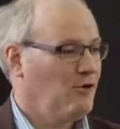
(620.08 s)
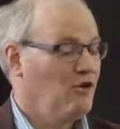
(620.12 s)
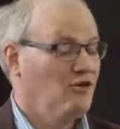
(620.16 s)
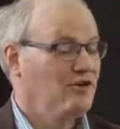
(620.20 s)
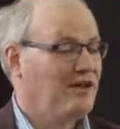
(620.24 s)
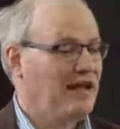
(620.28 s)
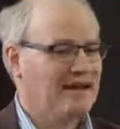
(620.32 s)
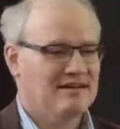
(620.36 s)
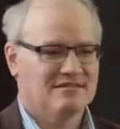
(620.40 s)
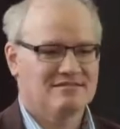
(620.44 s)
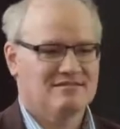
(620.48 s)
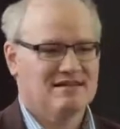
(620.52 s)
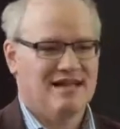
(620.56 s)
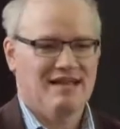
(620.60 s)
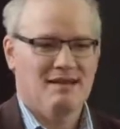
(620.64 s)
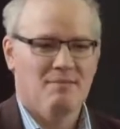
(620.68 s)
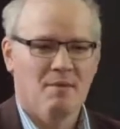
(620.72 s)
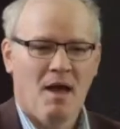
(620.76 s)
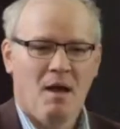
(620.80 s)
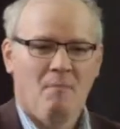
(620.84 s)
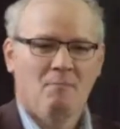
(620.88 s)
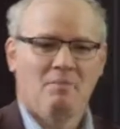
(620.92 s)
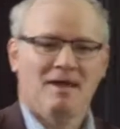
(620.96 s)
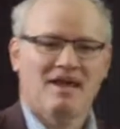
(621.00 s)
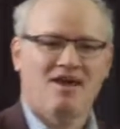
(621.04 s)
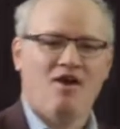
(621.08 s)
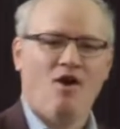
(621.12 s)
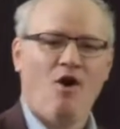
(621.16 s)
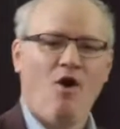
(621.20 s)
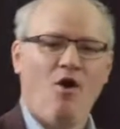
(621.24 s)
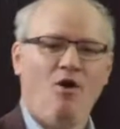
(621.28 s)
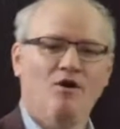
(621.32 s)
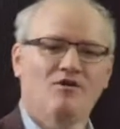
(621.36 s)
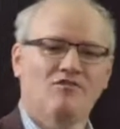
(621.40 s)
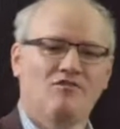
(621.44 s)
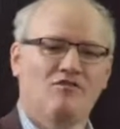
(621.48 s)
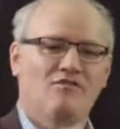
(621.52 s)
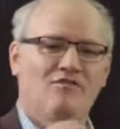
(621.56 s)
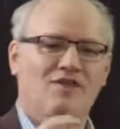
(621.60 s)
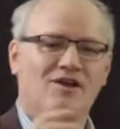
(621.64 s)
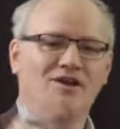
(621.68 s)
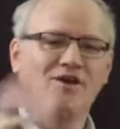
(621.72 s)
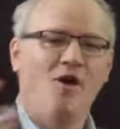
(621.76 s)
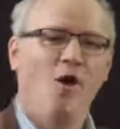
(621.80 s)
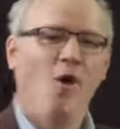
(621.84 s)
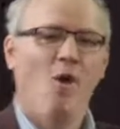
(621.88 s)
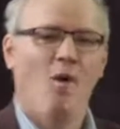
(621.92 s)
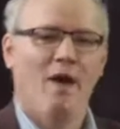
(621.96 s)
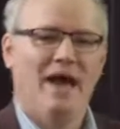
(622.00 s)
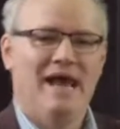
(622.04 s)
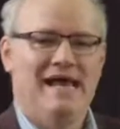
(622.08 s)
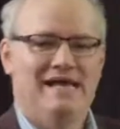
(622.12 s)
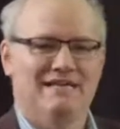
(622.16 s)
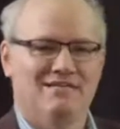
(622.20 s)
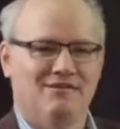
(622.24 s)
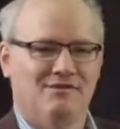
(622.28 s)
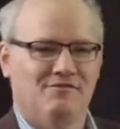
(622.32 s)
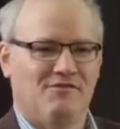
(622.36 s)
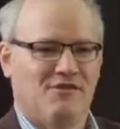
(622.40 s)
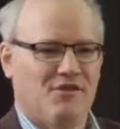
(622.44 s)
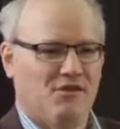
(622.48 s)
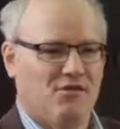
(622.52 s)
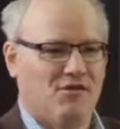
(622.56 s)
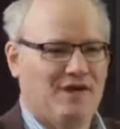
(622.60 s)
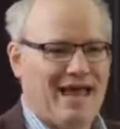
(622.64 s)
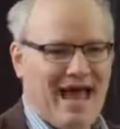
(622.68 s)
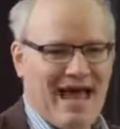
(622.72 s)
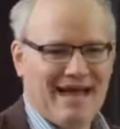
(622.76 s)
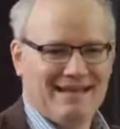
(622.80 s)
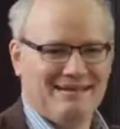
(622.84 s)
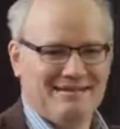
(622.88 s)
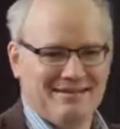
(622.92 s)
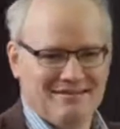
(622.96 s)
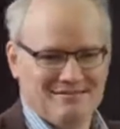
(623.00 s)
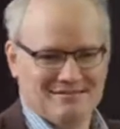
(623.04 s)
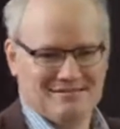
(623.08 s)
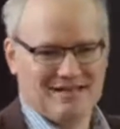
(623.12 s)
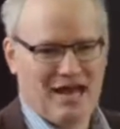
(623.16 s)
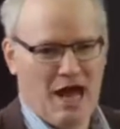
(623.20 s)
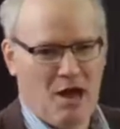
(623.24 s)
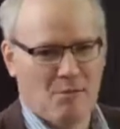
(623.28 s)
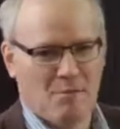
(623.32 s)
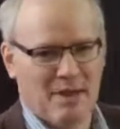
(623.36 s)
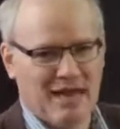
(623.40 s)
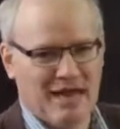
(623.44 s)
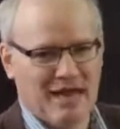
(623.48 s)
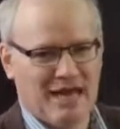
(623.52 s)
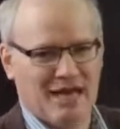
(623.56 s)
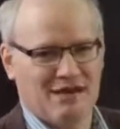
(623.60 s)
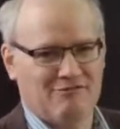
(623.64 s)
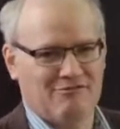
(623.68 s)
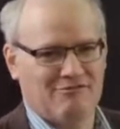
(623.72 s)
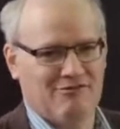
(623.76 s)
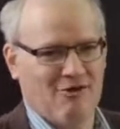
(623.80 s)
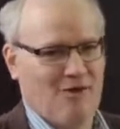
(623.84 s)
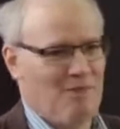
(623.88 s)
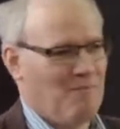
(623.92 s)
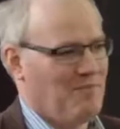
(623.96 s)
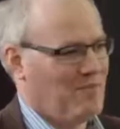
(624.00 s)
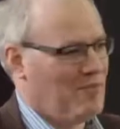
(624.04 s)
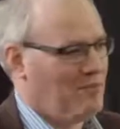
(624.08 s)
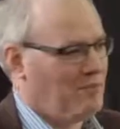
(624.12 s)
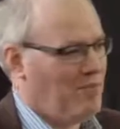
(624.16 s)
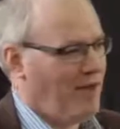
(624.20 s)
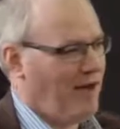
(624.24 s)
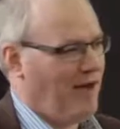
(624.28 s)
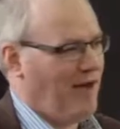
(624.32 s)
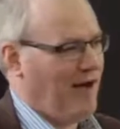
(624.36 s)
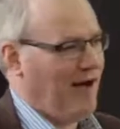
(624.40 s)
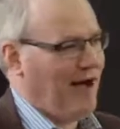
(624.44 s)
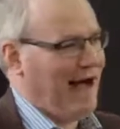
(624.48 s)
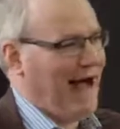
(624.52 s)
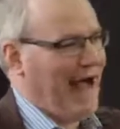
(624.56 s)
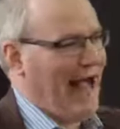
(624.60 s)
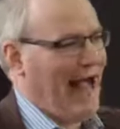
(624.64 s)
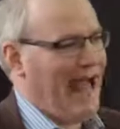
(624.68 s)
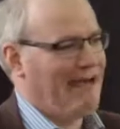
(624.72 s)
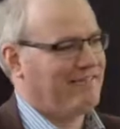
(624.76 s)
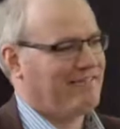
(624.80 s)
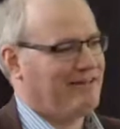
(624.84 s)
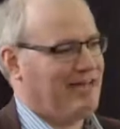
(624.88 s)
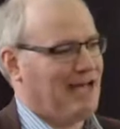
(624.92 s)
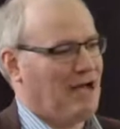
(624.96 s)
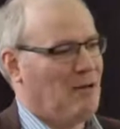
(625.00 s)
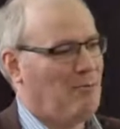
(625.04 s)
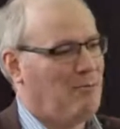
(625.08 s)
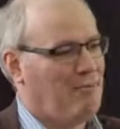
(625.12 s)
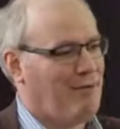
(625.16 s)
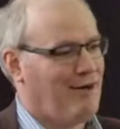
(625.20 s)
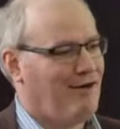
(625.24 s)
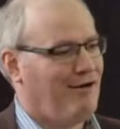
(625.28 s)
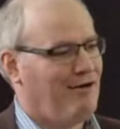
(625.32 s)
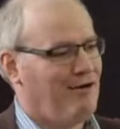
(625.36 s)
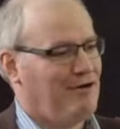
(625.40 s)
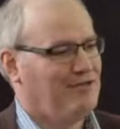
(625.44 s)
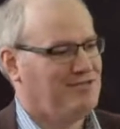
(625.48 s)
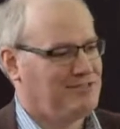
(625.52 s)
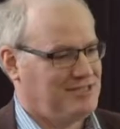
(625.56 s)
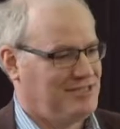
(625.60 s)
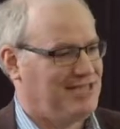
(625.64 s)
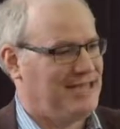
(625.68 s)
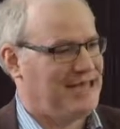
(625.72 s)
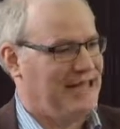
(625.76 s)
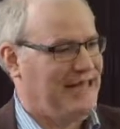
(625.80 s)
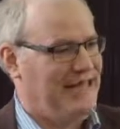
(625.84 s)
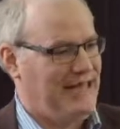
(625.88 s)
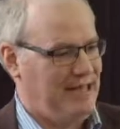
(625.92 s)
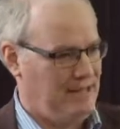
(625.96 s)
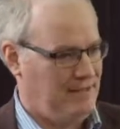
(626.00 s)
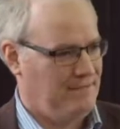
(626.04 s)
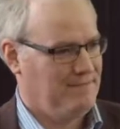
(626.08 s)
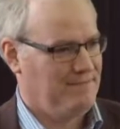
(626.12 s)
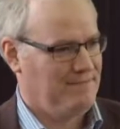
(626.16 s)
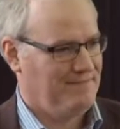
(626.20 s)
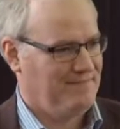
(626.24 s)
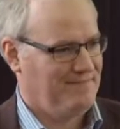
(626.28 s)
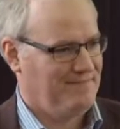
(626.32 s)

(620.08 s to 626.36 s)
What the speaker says: Couldn't get to sleep because of the noise of the Ugandans coming from the bar having a party.